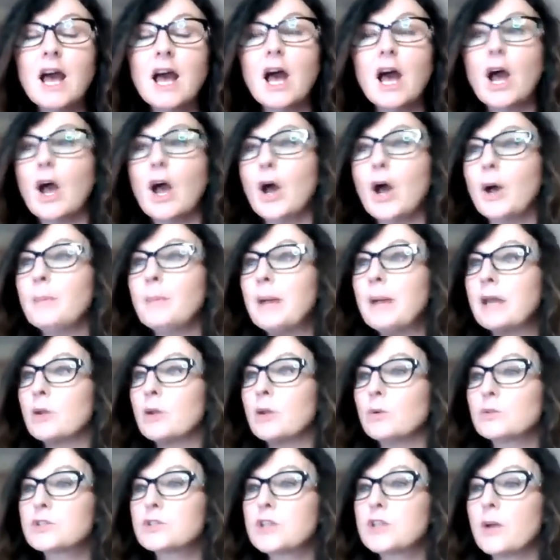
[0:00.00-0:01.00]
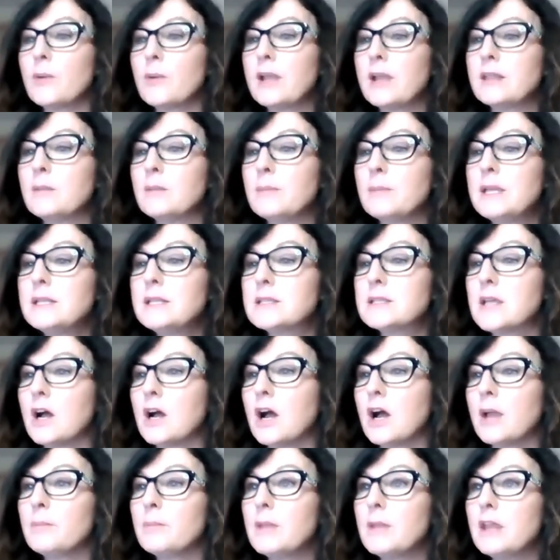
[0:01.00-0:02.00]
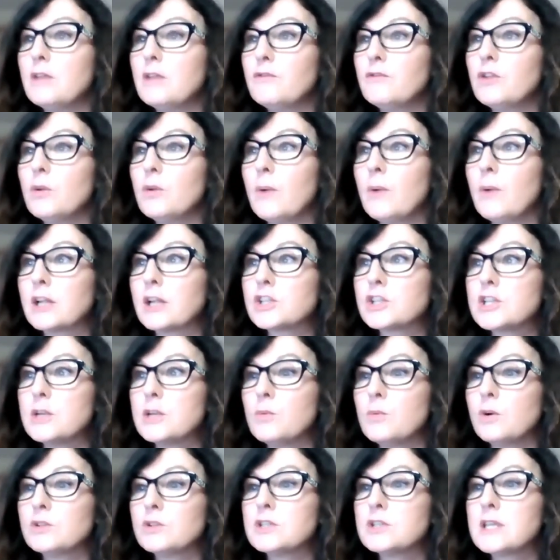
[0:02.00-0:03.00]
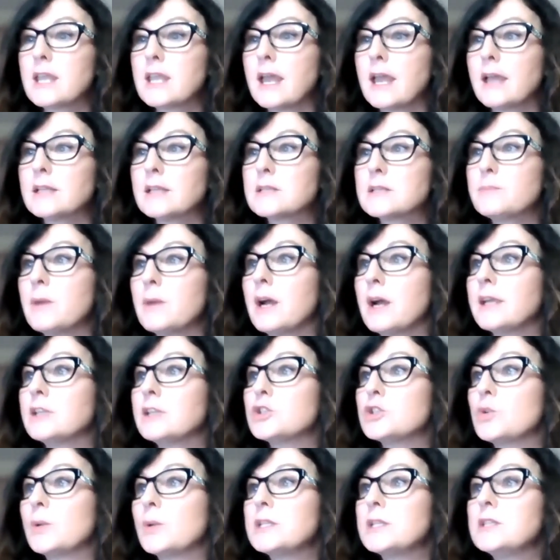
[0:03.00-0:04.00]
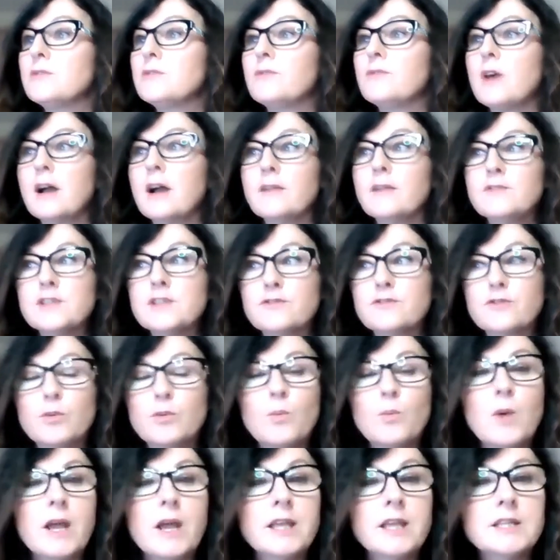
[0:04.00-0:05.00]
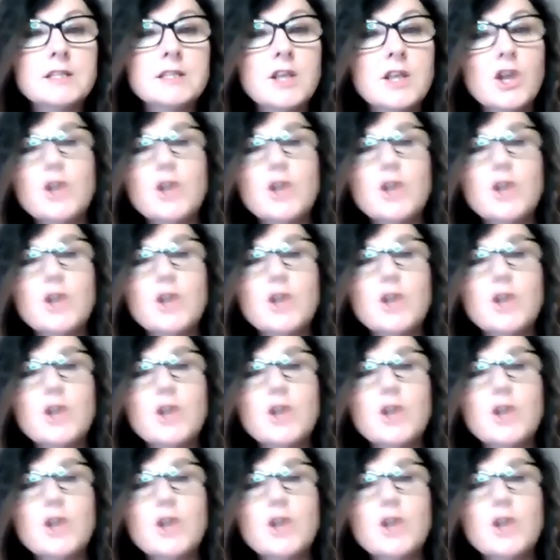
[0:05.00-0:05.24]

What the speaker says: And also, in the meantime, if you actually want to get my 25 different ways